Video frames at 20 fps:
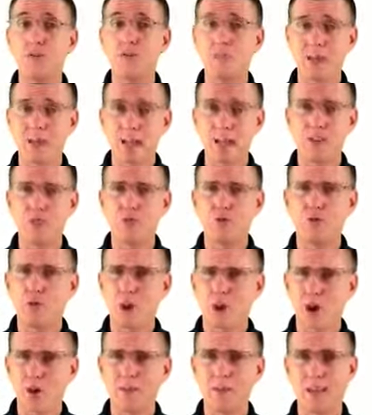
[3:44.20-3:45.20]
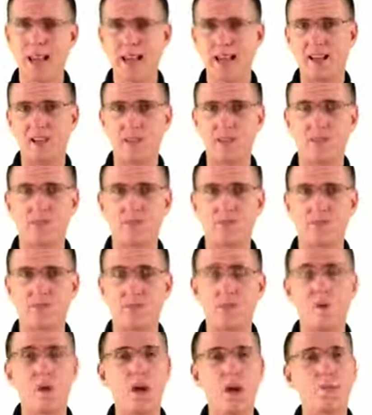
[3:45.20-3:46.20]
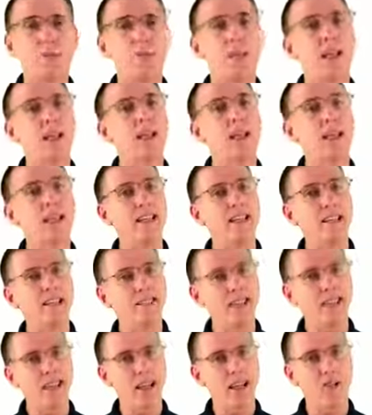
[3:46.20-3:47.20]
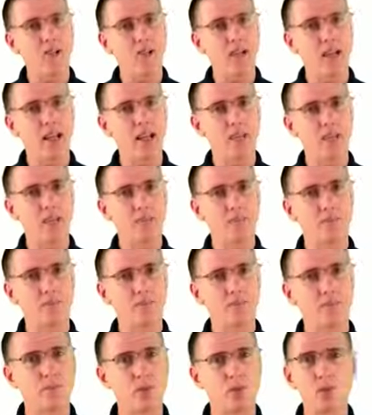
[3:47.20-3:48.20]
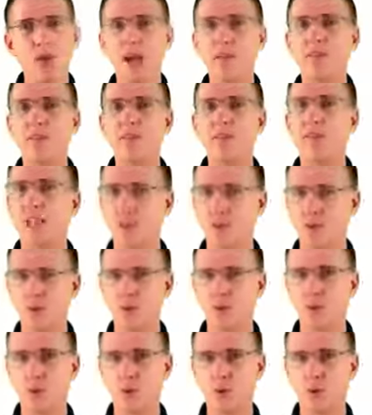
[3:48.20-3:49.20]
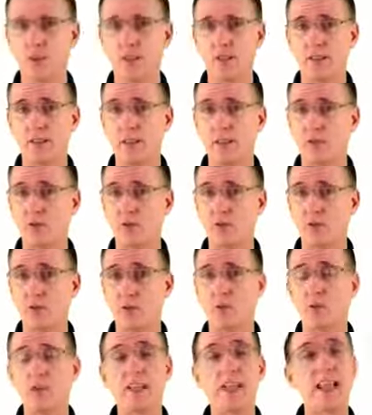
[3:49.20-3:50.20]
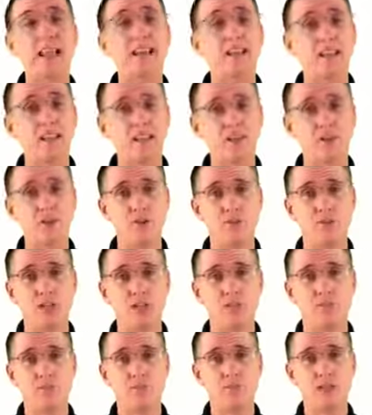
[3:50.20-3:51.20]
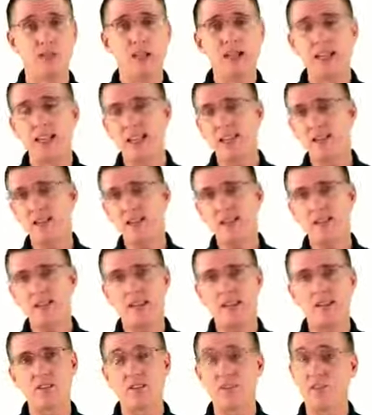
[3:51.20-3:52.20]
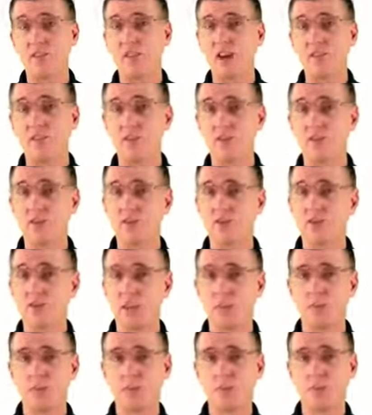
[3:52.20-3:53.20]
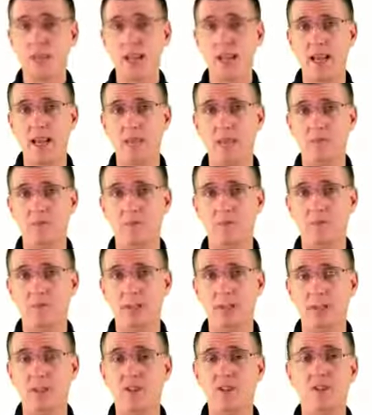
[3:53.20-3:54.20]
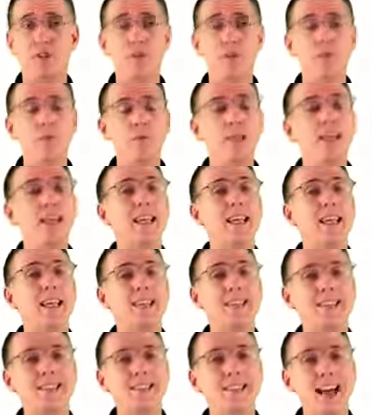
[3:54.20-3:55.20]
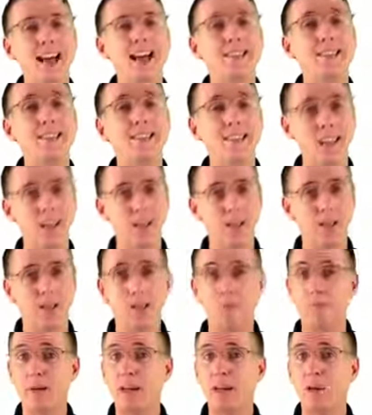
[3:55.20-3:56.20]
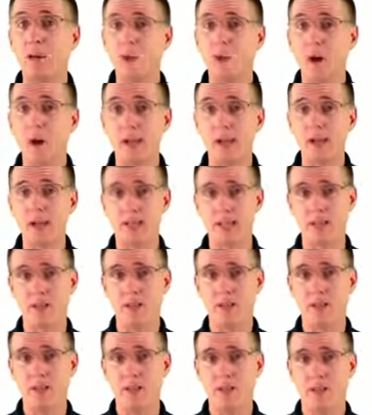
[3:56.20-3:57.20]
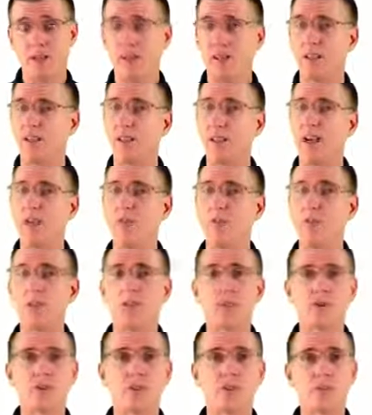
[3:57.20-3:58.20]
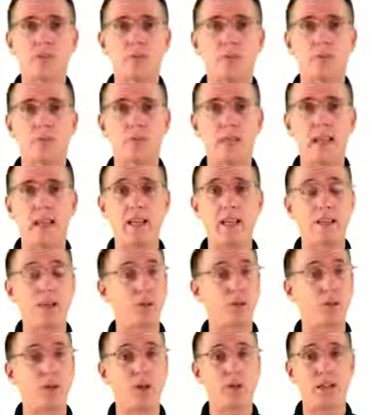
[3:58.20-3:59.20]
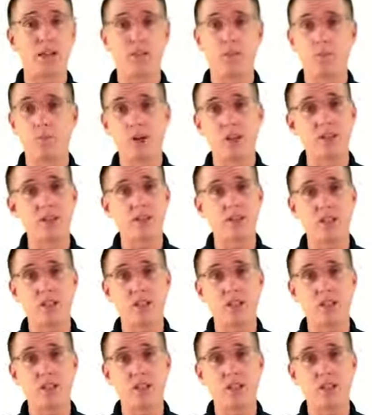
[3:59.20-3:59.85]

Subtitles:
main drawbacks. One, it is centralized. You have a central authority that controls and issues it, in this case, the government or central bank. And two, it is not limited by quantity. The government or central bank can print as much as